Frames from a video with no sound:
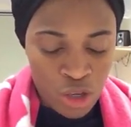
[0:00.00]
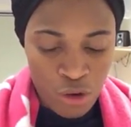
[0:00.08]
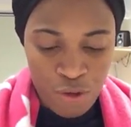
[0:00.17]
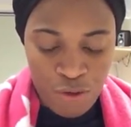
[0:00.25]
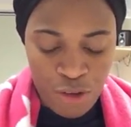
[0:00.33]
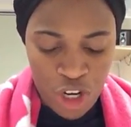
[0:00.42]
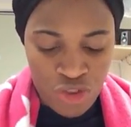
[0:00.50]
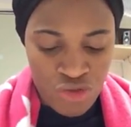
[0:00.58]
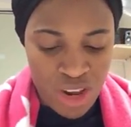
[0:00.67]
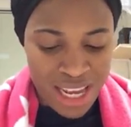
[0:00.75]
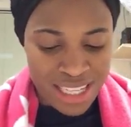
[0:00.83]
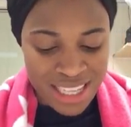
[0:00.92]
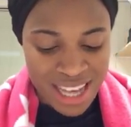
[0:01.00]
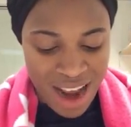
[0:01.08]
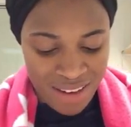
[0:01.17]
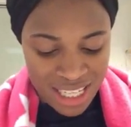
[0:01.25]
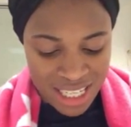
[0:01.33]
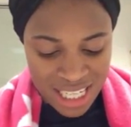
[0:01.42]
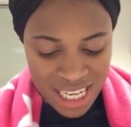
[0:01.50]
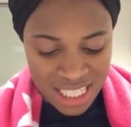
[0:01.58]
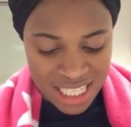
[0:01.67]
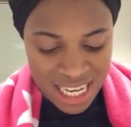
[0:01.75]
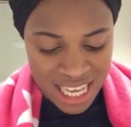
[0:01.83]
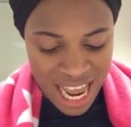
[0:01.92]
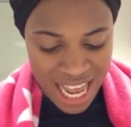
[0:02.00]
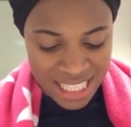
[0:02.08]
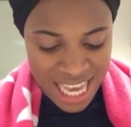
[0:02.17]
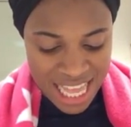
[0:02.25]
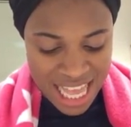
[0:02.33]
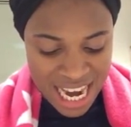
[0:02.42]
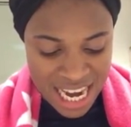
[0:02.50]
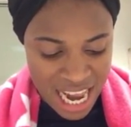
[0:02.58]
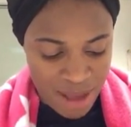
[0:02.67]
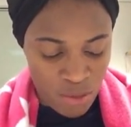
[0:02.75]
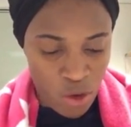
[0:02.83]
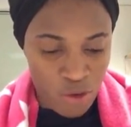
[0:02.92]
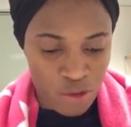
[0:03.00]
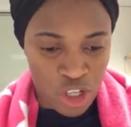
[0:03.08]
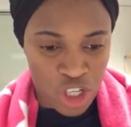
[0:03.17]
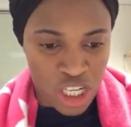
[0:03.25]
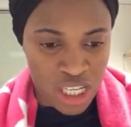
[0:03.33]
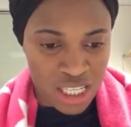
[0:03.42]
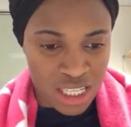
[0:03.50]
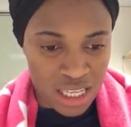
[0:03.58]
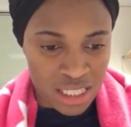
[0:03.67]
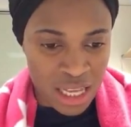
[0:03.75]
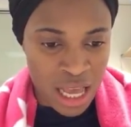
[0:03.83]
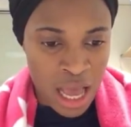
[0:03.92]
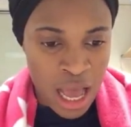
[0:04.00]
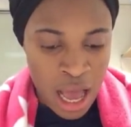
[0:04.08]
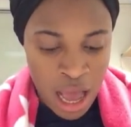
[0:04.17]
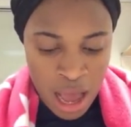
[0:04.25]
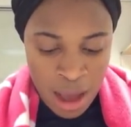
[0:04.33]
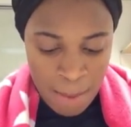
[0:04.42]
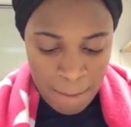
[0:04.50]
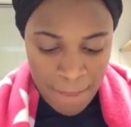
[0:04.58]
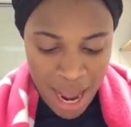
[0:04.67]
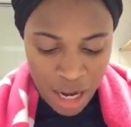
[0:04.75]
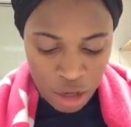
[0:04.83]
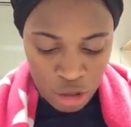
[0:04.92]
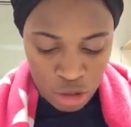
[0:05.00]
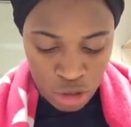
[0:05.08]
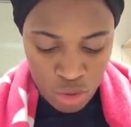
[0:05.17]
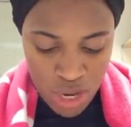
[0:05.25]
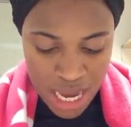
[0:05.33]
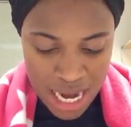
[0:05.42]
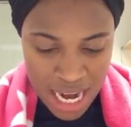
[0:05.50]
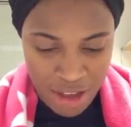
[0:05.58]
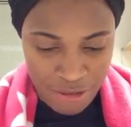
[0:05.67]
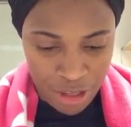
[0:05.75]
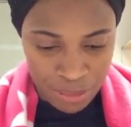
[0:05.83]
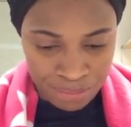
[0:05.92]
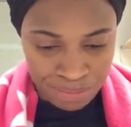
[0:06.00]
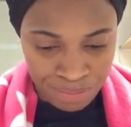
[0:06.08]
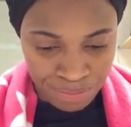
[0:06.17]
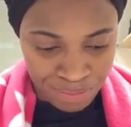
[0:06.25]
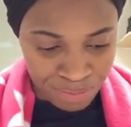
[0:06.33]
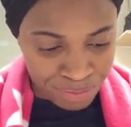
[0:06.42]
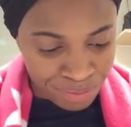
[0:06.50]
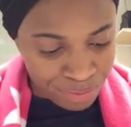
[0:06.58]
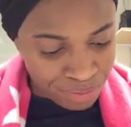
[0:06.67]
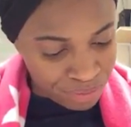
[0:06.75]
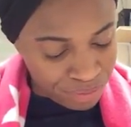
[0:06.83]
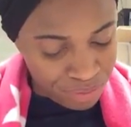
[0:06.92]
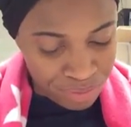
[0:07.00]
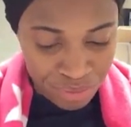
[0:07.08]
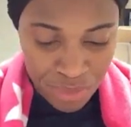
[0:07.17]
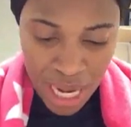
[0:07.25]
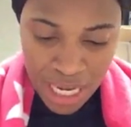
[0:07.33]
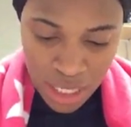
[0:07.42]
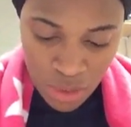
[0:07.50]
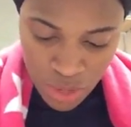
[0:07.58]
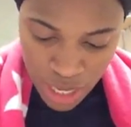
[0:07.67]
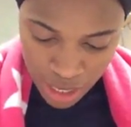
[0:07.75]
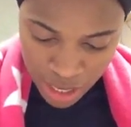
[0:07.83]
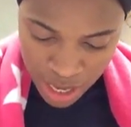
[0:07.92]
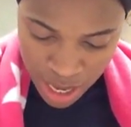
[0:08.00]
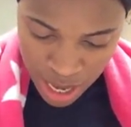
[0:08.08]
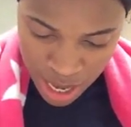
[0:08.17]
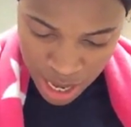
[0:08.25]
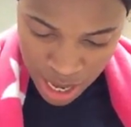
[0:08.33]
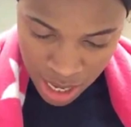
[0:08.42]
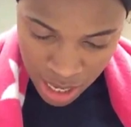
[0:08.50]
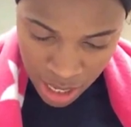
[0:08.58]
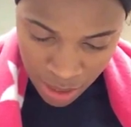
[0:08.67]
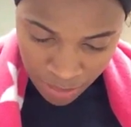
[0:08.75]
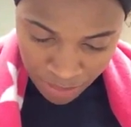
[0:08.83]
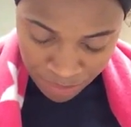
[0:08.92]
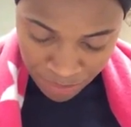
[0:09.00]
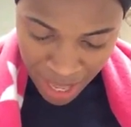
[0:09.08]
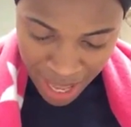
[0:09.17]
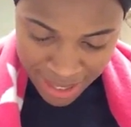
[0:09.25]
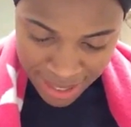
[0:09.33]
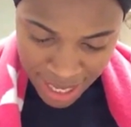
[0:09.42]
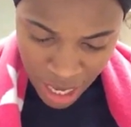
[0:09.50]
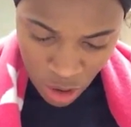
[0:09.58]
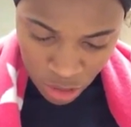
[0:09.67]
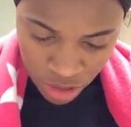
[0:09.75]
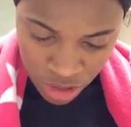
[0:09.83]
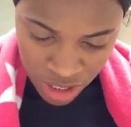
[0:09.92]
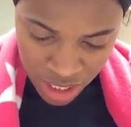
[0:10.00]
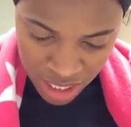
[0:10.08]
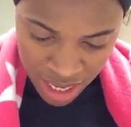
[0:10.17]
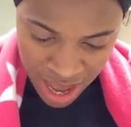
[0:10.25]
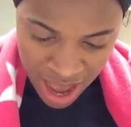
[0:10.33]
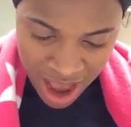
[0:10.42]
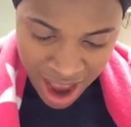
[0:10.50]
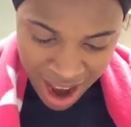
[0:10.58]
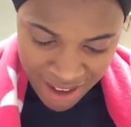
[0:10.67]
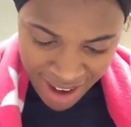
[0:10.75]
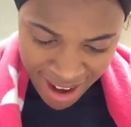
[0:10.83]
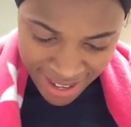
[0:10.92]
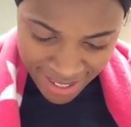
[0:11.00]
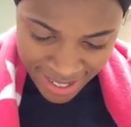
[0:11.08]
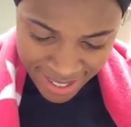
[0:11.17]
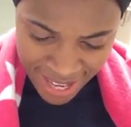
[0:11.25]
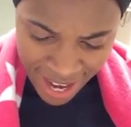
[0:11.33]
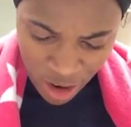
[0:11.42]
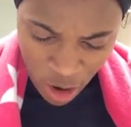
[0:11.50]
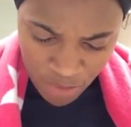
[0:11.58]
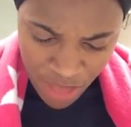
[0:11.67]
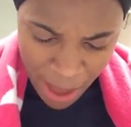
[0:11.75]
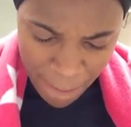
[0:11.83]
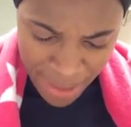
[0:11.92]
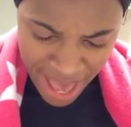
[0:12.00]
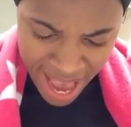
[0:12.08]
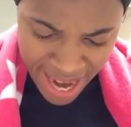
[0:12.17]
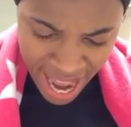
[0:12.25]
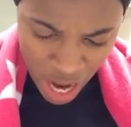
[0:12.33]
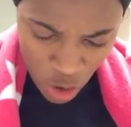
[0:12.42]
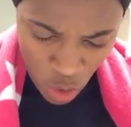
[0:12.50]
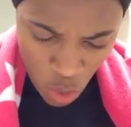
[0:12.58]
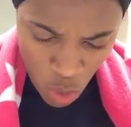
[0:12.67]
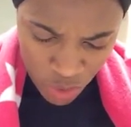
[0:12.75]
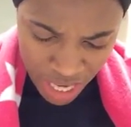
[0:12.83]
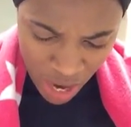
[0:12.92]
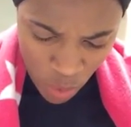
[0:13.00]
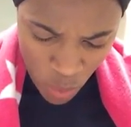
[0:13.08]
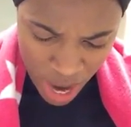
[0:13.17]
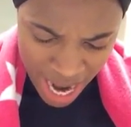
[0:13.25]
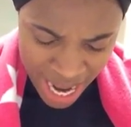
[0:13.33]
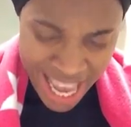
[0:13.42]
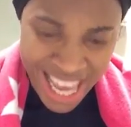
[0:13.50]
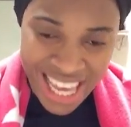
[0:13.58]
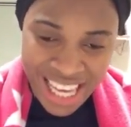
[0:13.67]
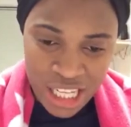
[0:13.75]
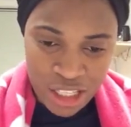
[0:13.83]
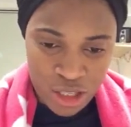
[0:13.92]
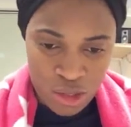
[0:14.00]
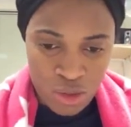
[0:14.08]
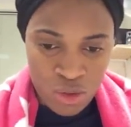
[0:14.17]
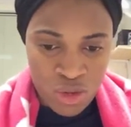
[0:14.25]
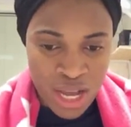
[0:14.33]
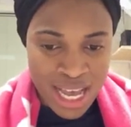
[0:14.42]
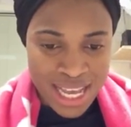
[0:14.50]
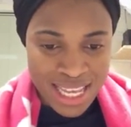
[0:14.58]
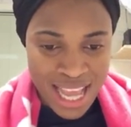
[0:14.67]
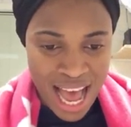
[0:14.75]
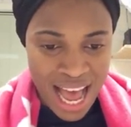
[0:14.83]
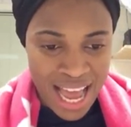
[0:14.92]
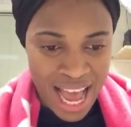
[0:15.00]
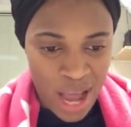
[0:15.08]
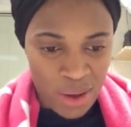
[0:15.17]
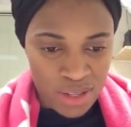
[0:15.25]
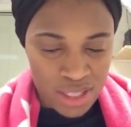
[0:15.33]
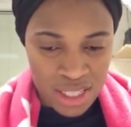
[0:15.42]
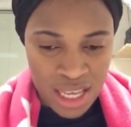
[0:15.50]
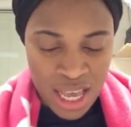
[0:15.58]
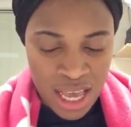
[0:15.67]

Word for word: Your victory is guaranteed tonight in the name of Jesus. Mark two eleven. Hallelujah. I say unto thee, arise, take up thy bed and go thy way into thy house.